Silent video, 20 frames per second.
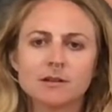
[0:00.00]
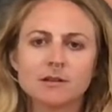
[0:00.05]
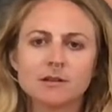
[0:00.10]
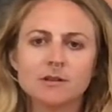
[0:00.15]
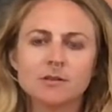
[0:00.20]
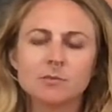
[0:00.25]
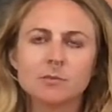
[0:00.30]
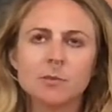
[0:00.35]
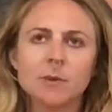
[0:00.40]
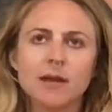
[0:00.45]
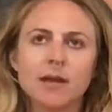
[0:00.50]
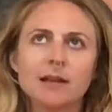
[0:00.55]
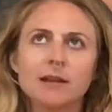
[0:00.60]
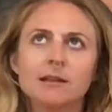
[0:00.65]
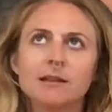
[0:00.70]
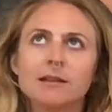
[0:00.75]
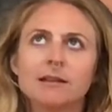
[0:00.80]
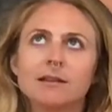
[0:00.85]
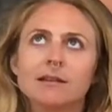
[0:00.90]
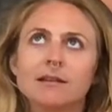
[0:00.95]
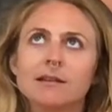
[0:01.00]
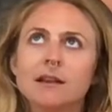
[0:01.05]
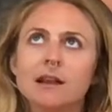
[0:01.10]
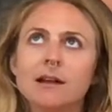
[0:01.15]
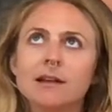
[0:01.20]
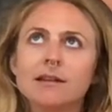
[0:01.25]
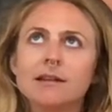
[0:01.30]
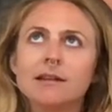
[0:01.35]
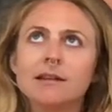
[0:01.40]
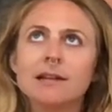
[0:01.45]
Just being
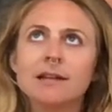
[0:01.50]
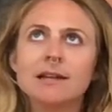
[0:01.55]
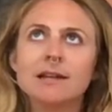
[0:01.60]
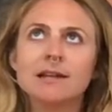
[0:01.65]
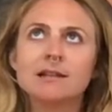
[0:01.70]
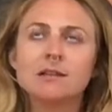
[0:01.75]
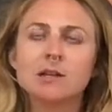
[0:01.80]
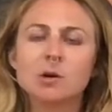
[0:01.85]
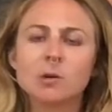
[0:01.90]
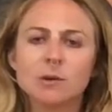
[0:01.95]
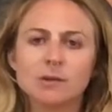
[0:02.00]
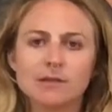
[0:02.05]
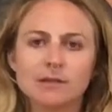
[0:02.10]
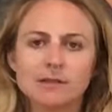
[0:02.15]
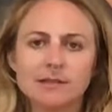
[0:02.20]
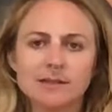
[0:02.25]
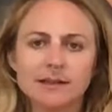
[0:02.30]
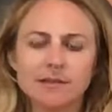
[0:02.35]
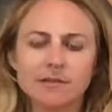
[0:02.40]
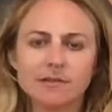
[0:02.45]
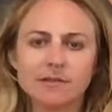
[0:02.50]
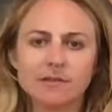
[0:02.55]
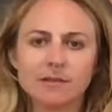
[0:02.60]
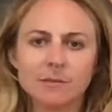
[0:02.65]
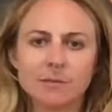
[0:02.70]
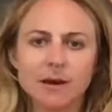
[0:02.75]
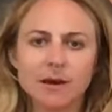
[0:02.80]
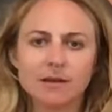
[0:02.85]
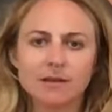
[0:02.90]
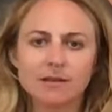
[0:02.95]
lightly inquisitive
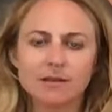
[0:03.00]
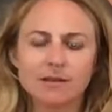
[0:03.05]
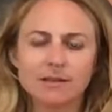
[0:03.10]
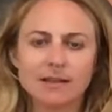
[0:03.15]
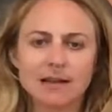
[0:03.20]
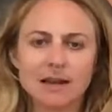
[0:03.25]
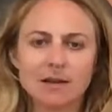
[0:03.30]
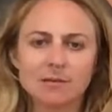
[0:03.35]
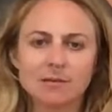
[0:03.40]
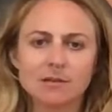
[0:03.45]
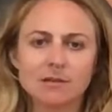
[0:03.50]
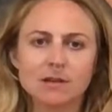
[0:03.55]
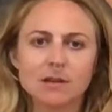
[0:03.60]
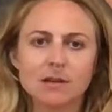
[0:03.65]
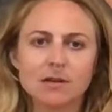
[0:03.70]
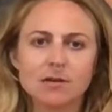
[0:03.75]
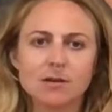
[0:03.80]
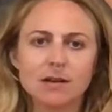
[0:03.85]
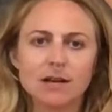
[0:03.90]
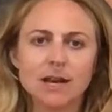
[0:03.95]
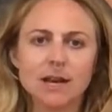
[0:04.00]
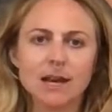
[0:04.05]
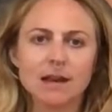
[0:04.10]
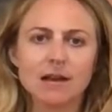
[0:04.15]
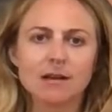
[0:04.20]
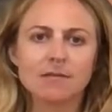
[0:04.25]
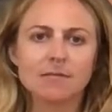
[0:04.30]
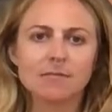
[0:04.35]
about the sounds that you can hear.